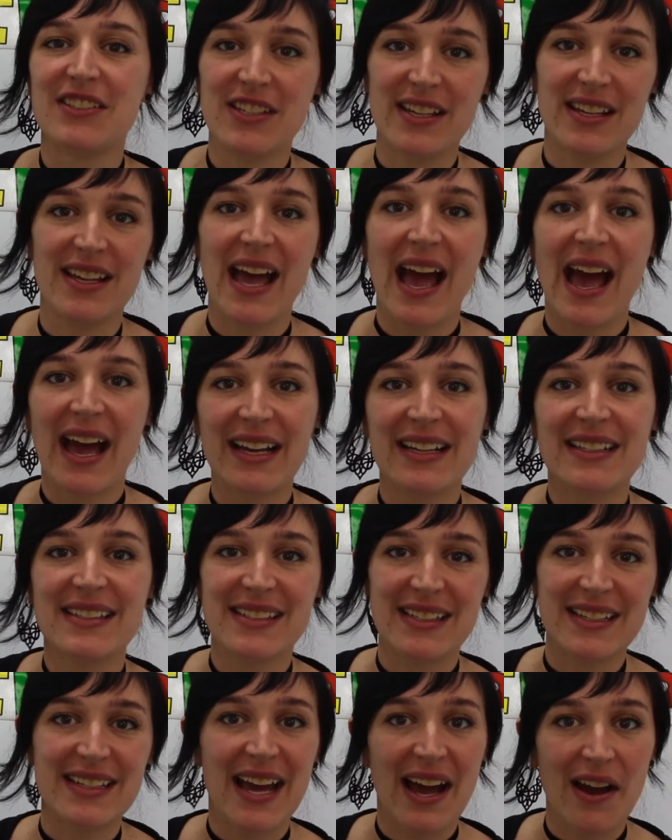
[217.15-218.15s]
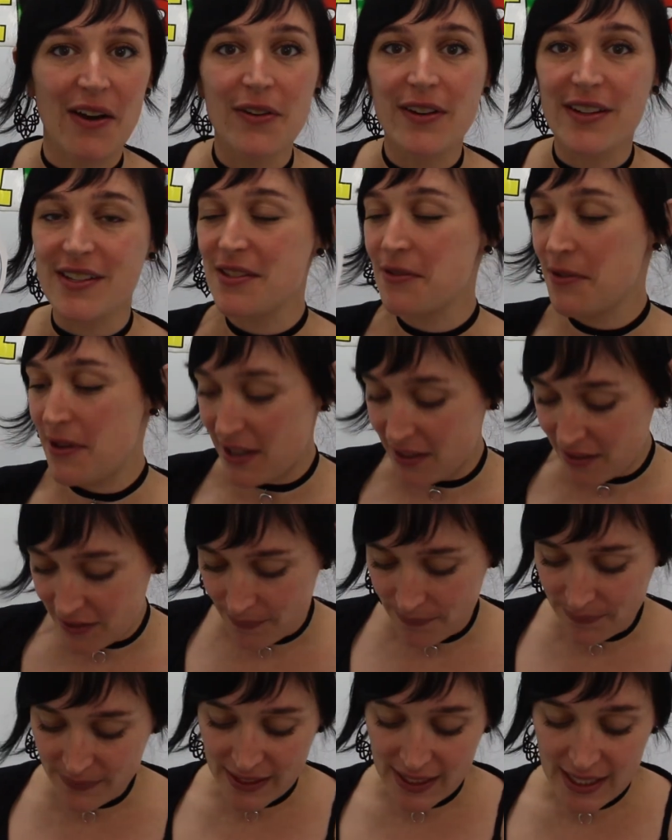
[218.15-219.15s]
to act it out as
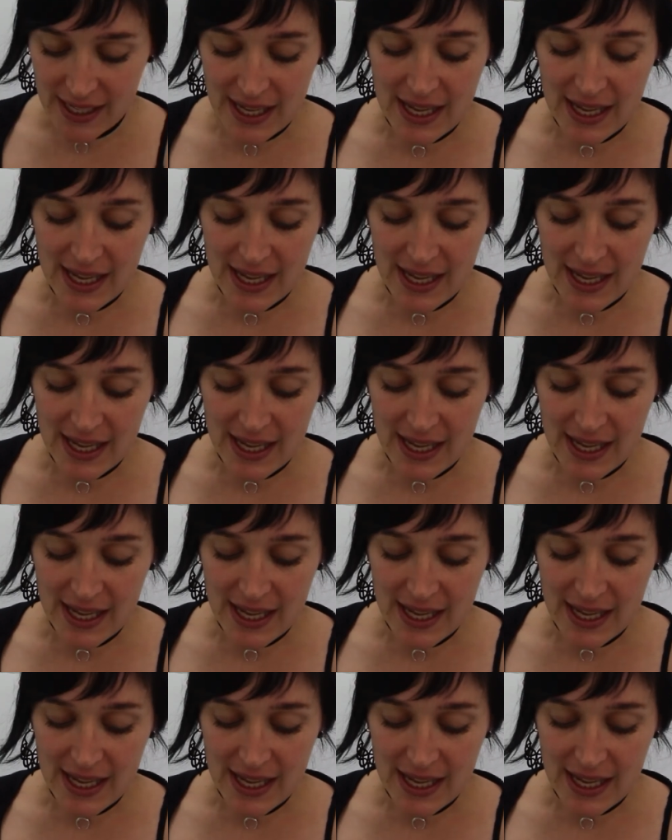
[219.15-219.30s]
well.